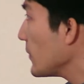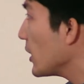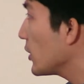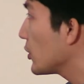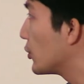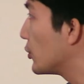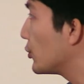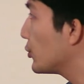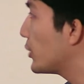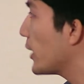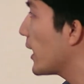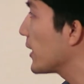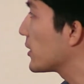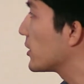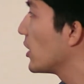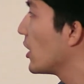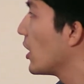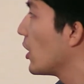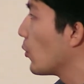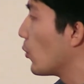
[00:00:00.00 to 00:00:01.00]
To do
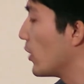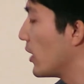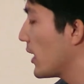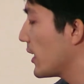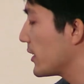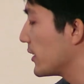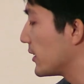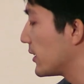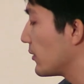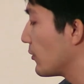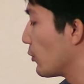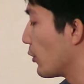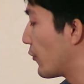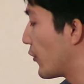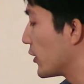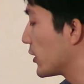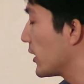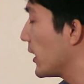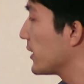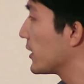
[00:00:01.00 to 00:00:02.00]
that, we
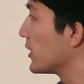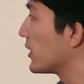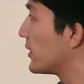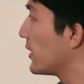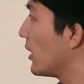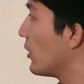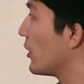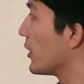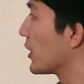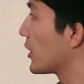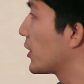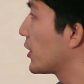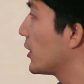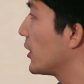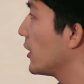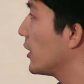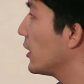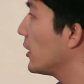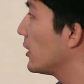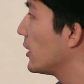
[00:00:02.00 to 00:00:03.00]
first let the cell
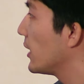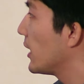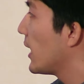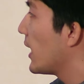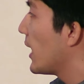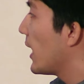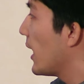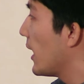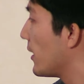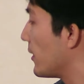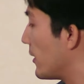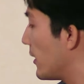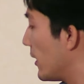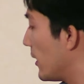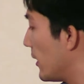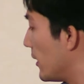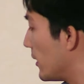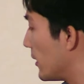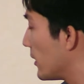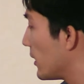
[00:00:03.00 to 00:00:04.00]
adhere, and
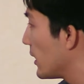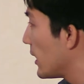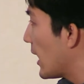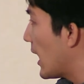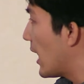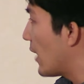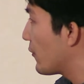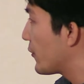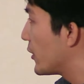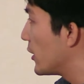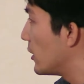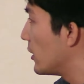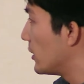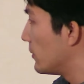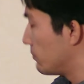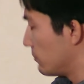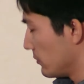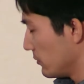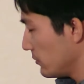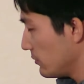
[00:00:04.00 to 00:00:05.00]
then
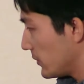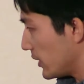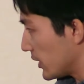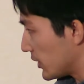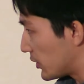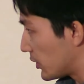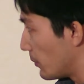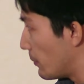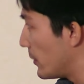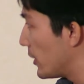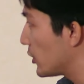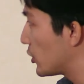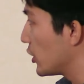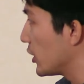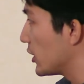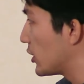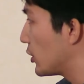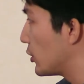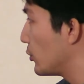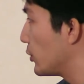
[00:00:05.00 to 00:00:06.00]
after it's submerged
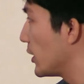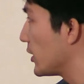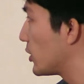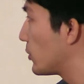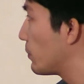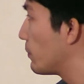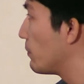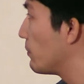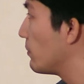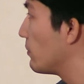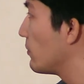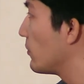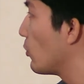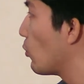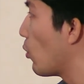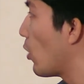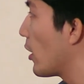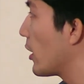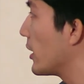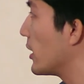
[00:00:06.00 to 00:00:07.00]
into the
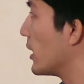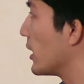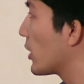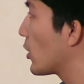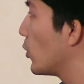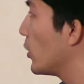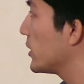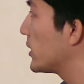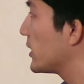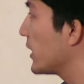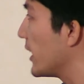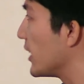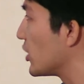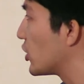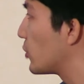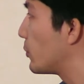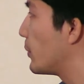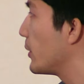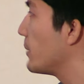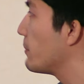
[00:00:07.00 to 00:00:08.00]
liquids and
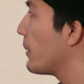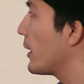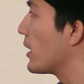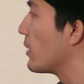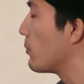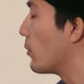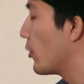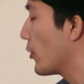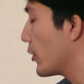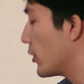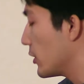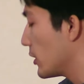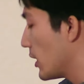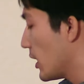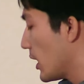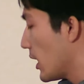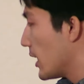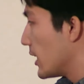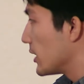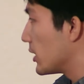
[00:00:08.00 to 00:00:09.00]
spin by the
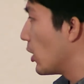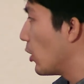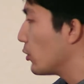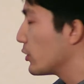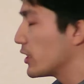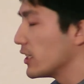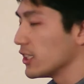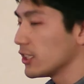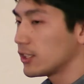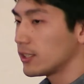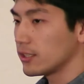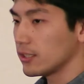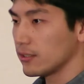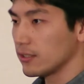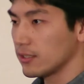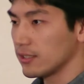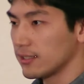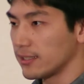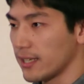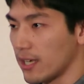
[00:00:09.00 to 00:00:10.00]
motor, all these
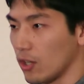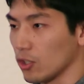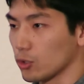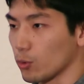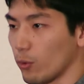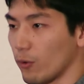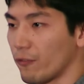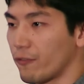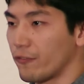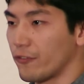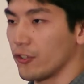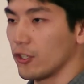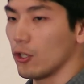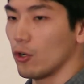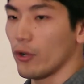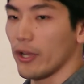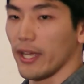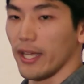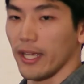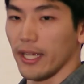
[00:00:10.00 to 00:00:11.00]
cells will feel
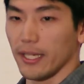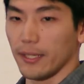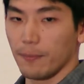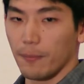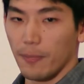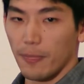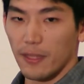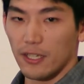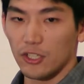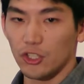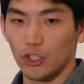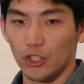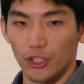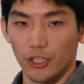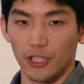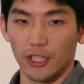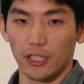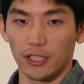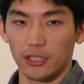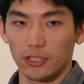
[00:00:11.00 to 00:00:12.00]
a
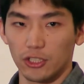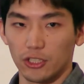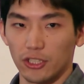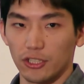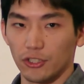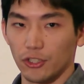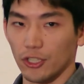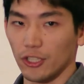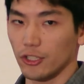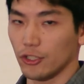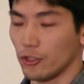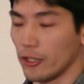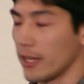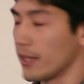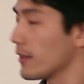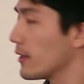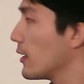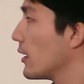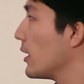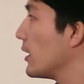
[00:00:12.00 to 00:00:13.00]
shear
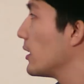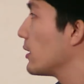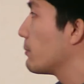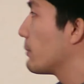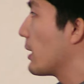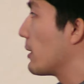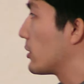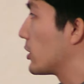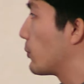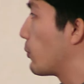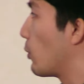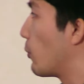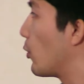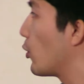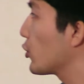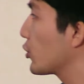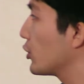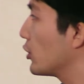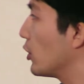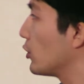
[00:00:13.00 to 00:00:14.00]
strength that's
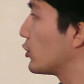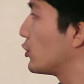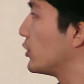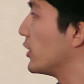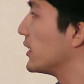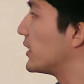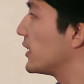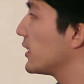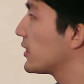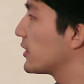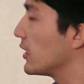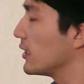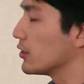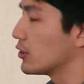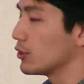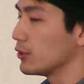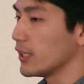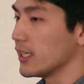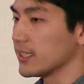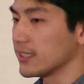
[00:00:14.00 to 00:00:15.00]
proportional to the
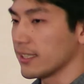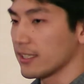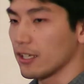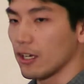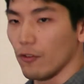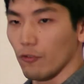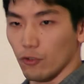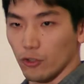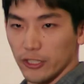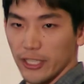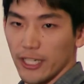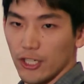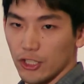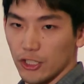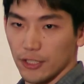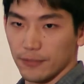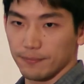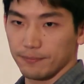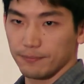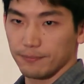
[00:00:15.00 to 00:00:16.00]
distance to the center of rotation.